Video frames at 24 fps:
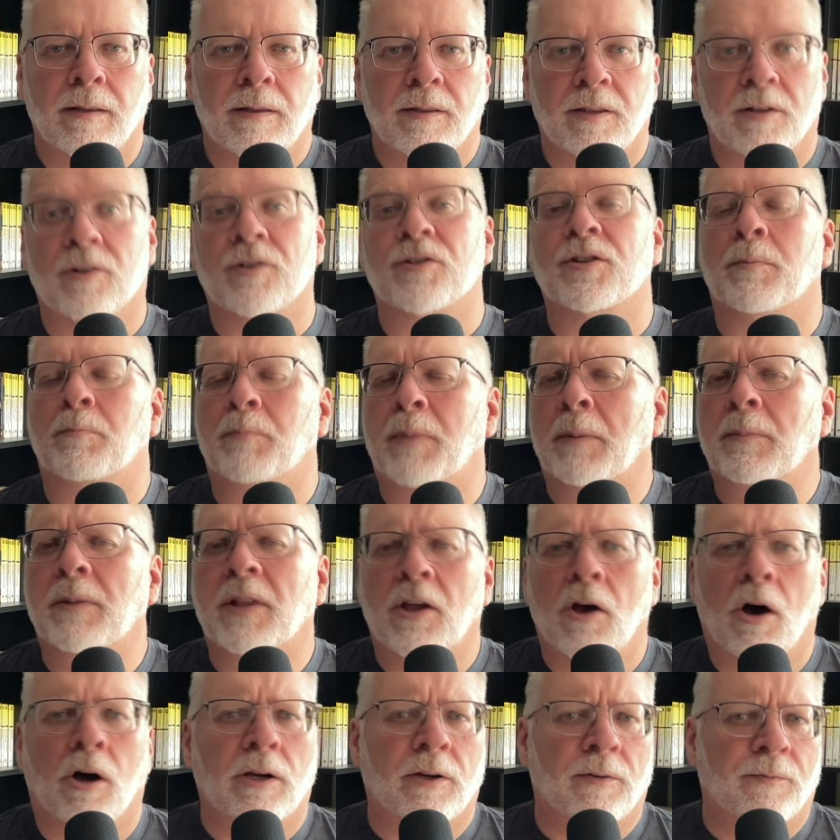There is a
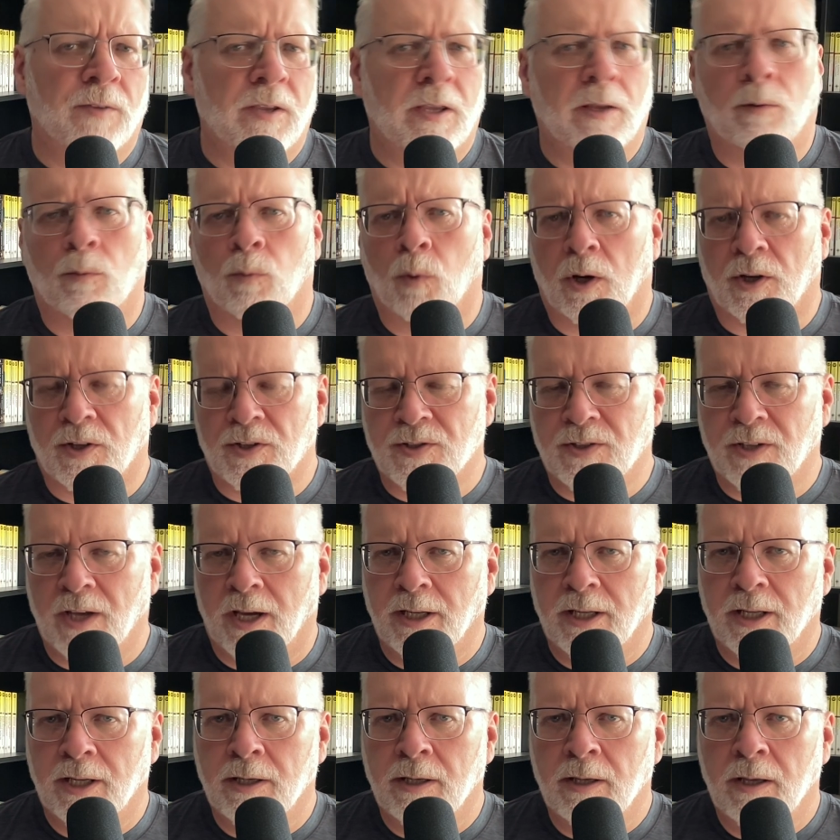bibliography and works
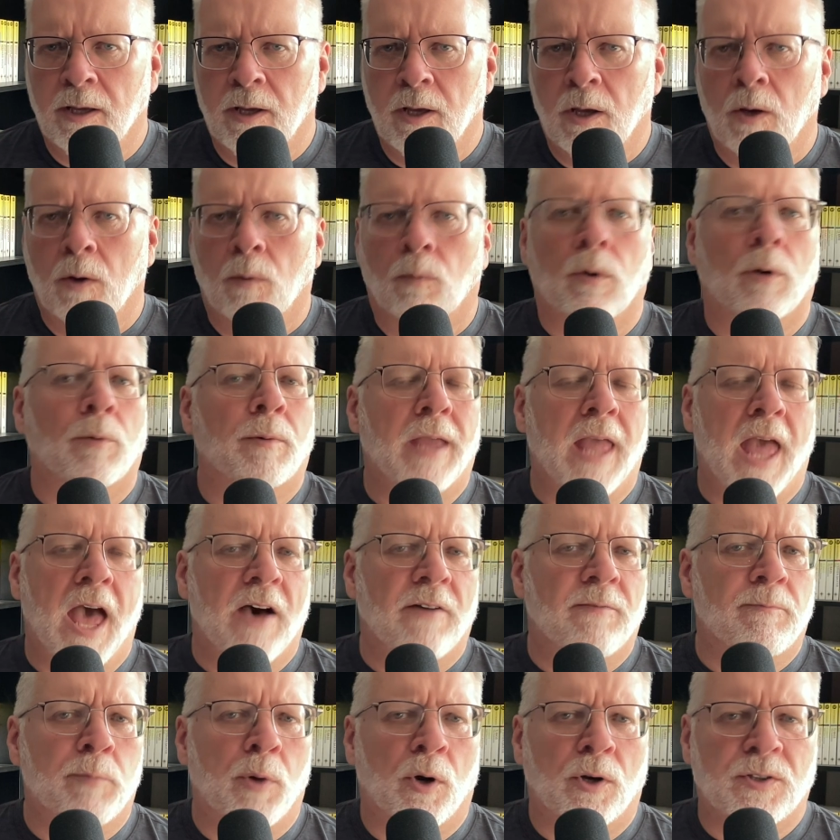cited where we
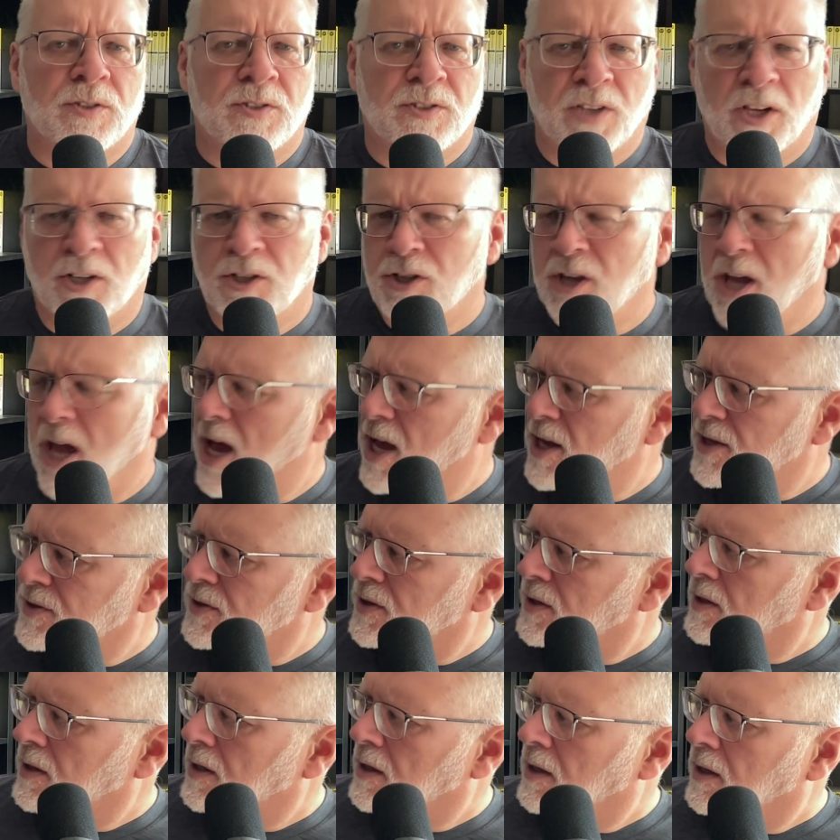have books such
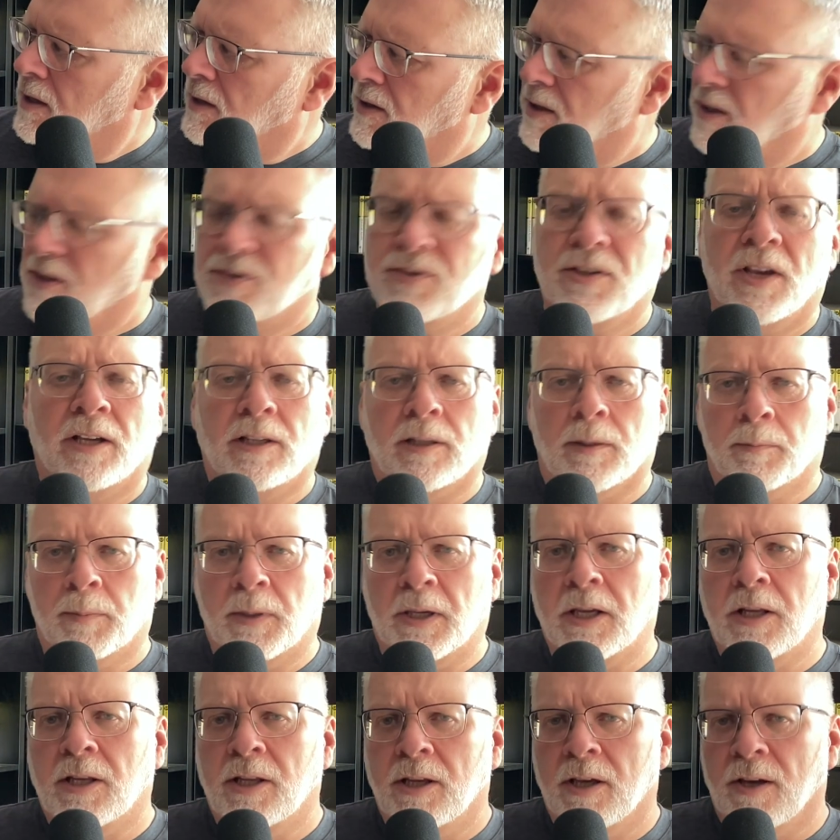as The
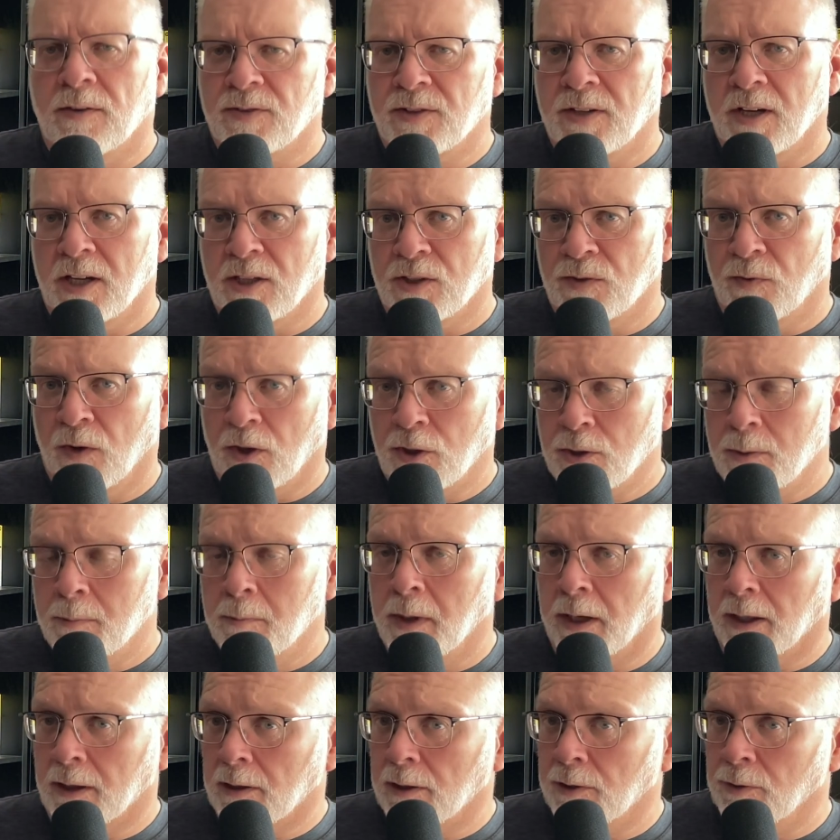Encyclopedia of Science Fiction
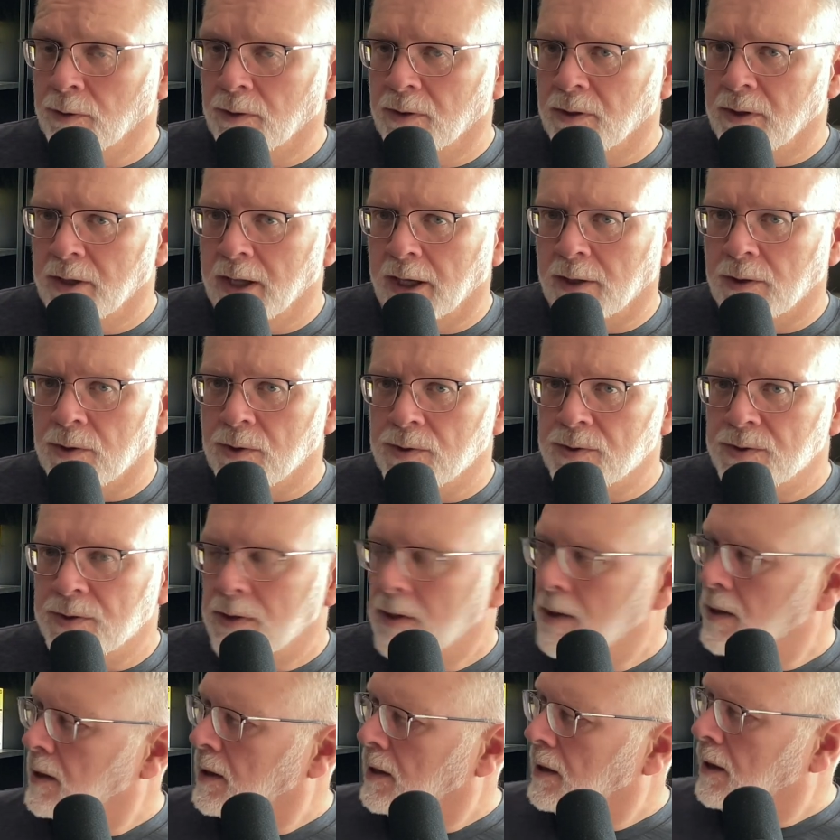by Clute and Nicholls,
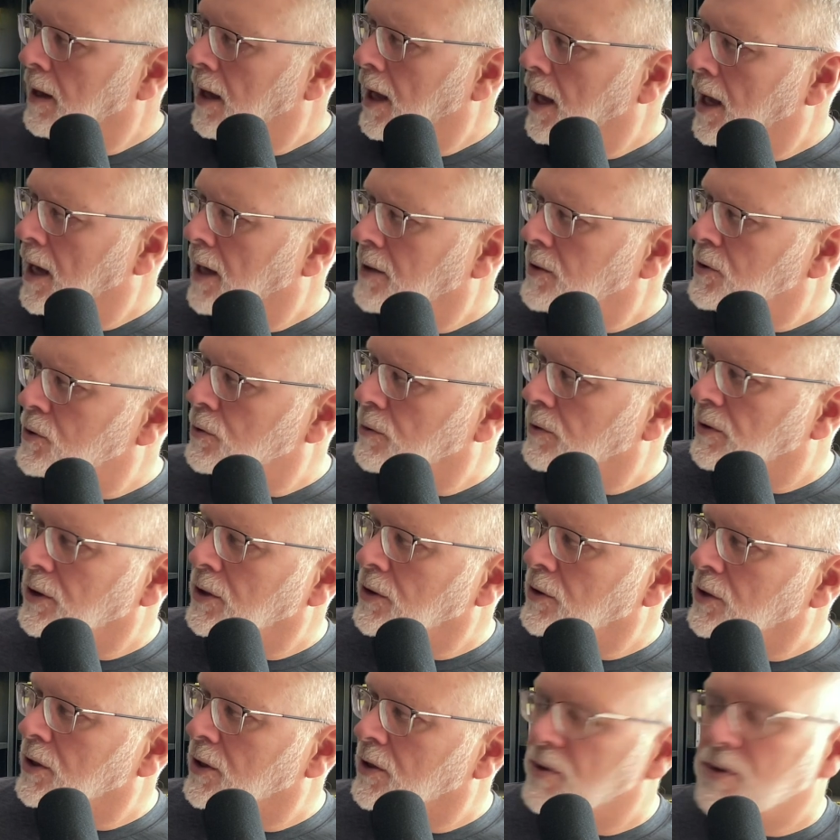and
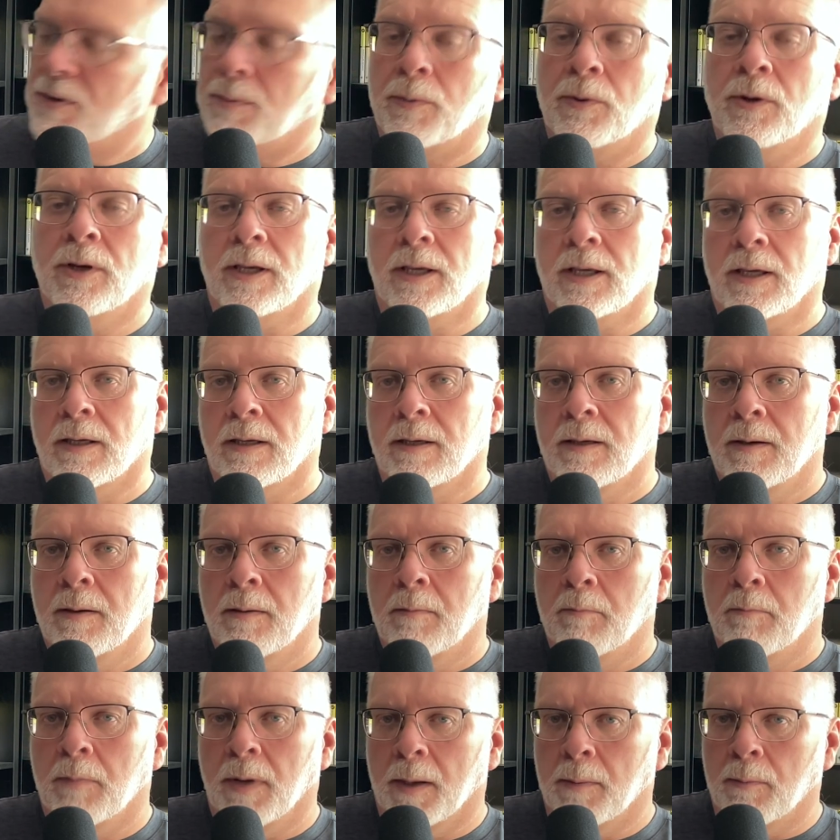Trillion Year Spree
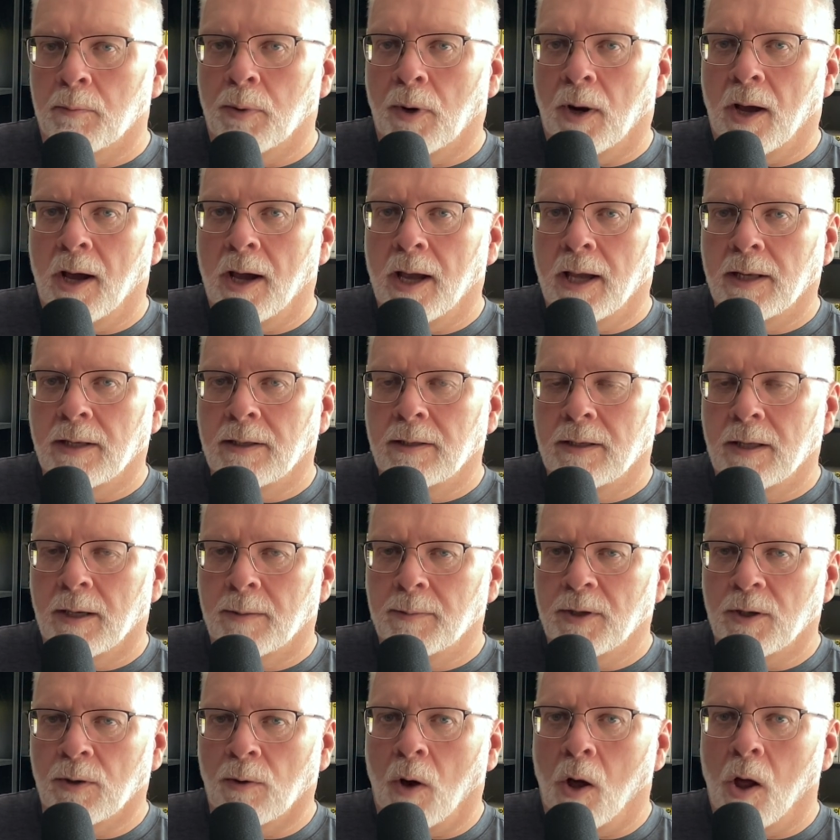by Brian
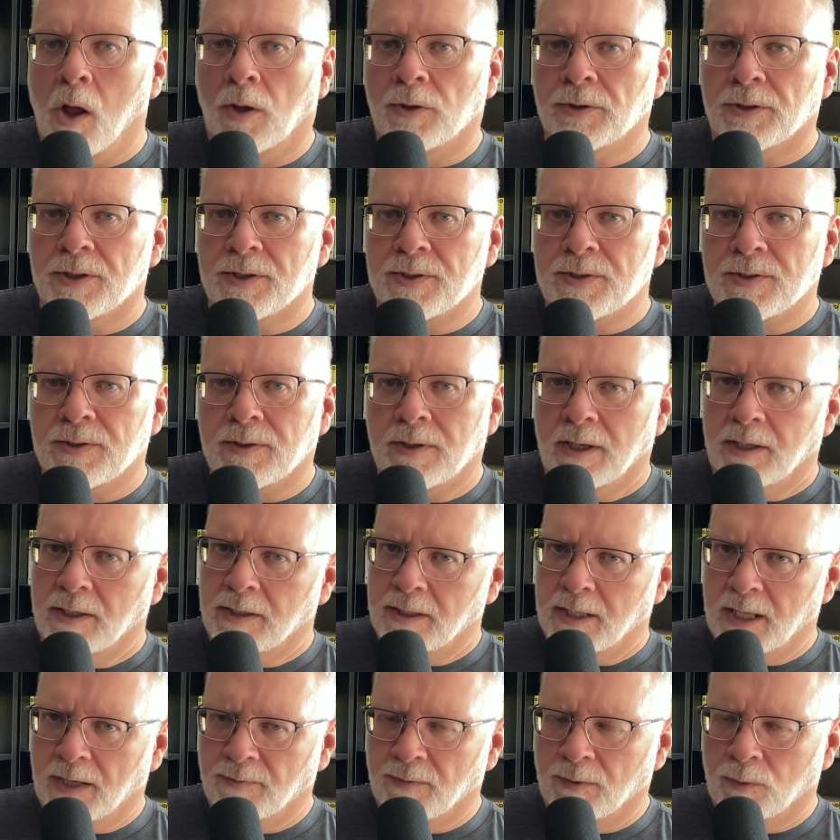W. Aldiss and
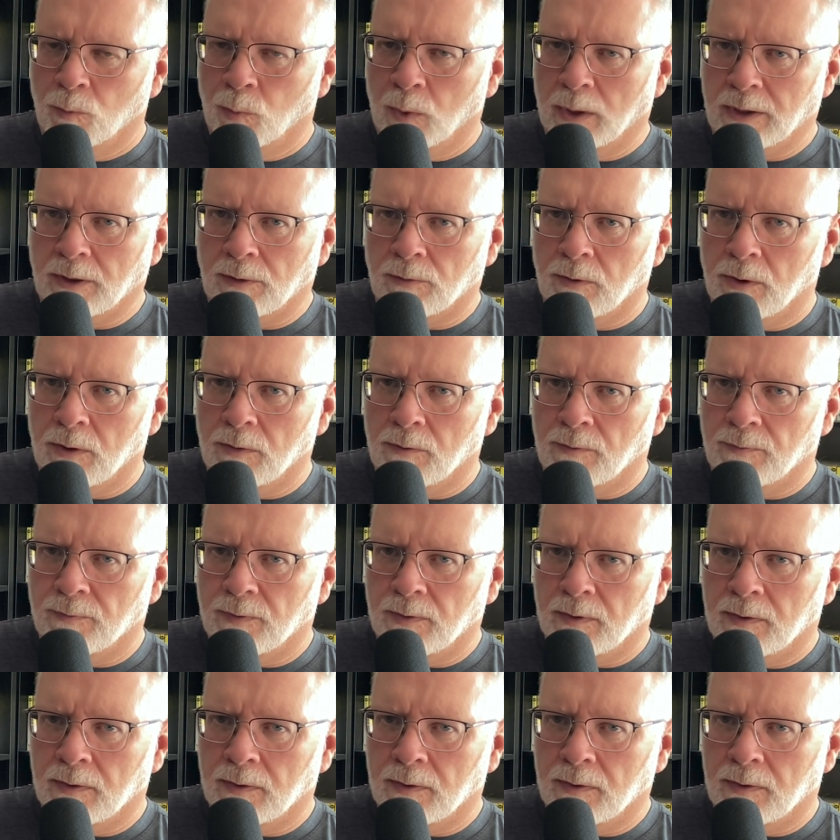David Wingrove.